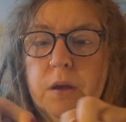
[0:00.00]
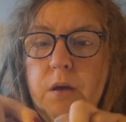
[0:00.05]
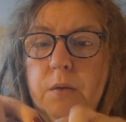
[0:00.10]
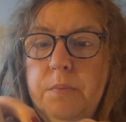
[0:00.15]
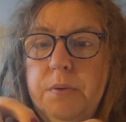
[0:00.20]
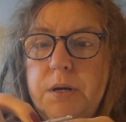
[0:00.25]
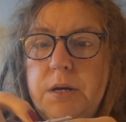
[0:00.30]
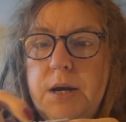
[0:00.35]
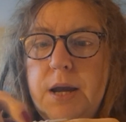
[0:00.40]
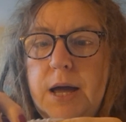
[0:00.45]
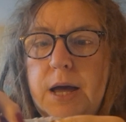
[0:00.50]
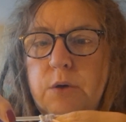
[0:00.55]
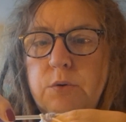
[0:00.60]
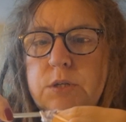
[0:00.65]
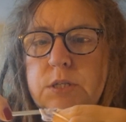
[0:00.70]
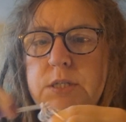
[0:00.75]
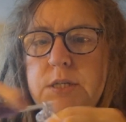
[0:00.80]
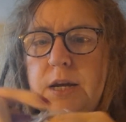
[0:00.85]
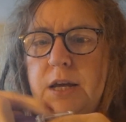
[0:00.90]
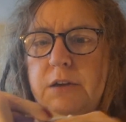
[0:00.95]
but now
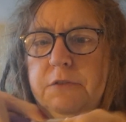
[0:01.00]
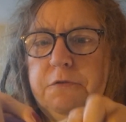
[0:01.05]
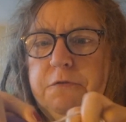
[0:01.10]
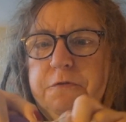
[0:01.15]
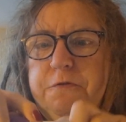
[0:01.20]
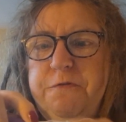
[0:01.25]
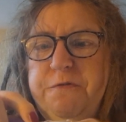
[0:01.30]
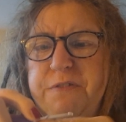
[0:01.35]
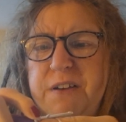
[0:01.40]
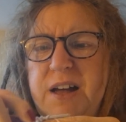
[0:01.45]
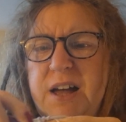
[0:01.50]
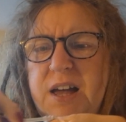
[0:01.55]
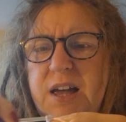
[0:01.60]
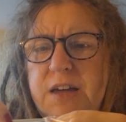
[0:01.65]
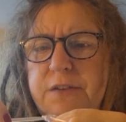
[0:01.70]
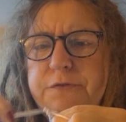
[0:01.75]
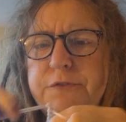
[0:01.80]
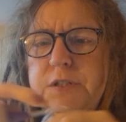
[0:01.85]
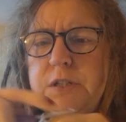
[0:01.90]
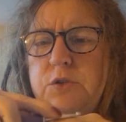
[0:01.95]
it's like
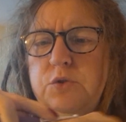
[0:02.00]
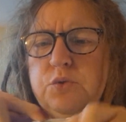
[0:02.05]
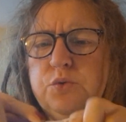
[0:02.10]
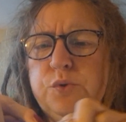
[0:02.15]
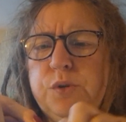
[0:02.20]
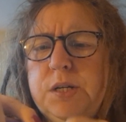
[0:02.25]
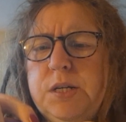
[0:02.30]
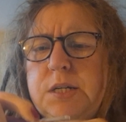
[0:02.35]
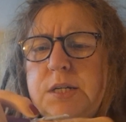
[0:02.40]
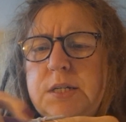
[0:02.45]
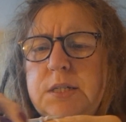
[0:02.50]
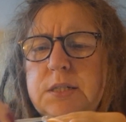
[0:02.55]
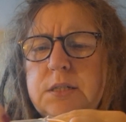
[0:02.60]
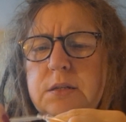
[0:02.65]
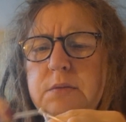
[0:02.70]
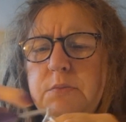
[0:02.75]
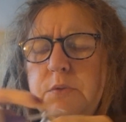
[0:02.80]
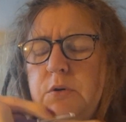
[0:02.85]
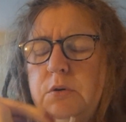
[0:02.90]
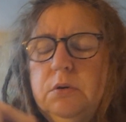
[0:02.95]
5 degrees
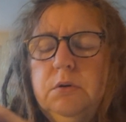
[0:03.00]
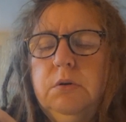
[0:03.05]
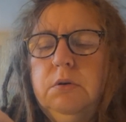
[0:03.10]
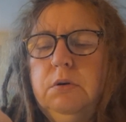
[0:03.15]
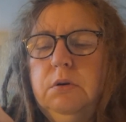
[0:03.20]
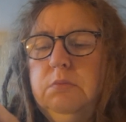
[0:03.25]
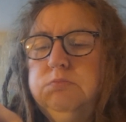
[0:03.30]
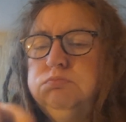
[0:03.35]
and oh,